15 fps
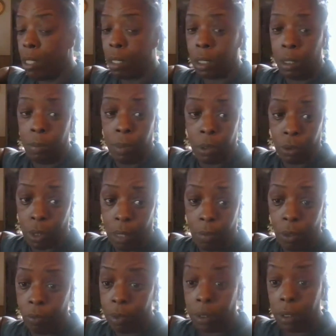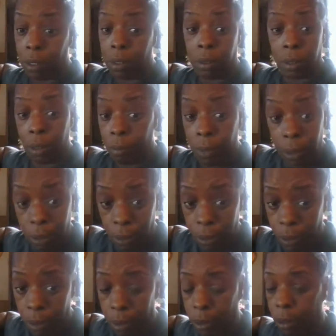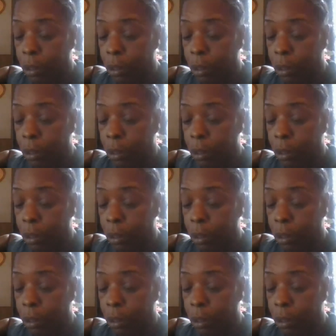I don't he's been driving over sixty something years, honey.